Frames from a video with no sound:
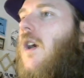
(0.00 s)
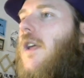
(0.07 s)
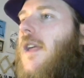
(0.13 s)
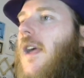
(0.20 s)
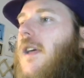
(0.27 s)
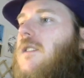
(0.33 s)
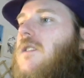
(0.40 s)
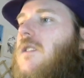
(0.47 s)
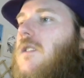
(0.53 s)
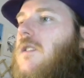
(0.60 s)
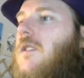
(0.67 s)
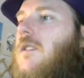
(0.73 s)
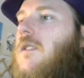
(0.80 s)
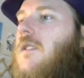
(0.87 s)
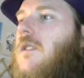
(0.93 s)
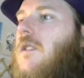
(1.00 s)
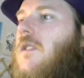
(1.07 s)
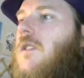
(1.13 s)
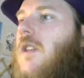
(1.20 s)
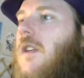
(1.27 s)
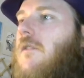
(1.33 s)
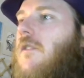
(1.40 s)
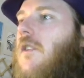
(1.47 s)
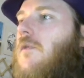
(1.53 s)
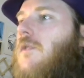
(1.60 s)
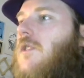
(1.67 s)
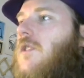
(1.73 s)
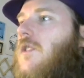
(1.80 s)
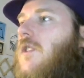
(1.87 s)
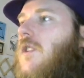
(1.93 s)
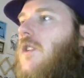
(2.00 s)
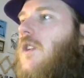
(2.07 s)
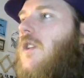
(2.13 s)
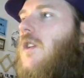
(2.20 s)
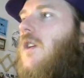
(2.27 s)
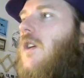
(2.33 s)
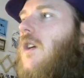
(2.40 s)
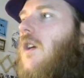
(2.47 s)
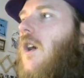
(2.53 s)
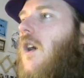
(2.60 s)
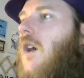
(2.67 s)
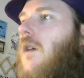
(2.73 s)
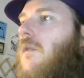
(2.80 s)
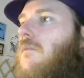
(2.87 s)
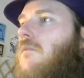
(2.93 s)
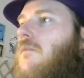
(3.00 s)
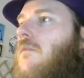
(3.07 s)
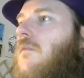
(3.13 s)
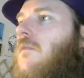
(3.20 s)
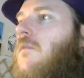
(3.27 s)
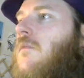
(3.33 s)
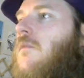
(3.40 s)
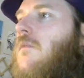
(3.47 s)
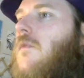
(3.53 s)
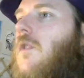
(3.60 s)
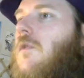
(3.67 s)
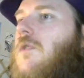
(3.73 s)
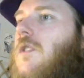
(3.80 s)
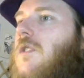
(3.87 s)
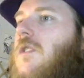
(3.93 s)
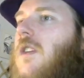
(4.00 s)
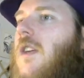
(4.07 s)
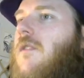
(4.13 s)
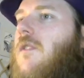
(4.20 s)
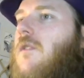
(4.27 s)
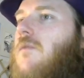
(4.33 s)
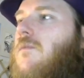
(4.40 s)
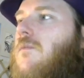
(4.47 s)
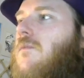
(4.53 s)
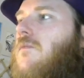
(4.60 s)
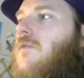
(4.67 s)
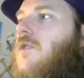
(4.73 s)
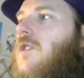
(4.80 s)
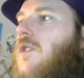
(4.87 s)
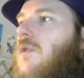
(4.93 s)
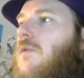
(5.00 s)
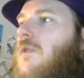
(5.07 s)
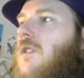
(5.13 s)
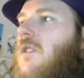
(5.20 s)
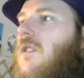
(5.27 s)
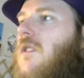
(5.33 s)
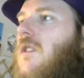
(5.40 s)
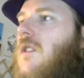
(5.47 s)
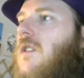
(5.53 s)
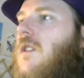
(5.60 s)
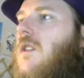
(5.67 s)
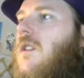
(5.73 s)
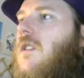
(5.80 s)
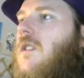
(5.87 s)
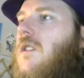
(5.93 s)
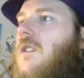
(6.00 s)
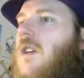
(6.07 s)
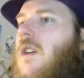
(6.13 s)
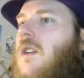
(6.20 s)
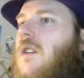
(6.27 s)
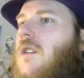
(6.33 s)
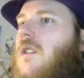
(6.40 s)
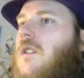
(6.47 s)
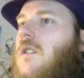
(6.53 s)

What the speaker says: He has the Synchro, which is good. Though, does he have a tuner in the deck?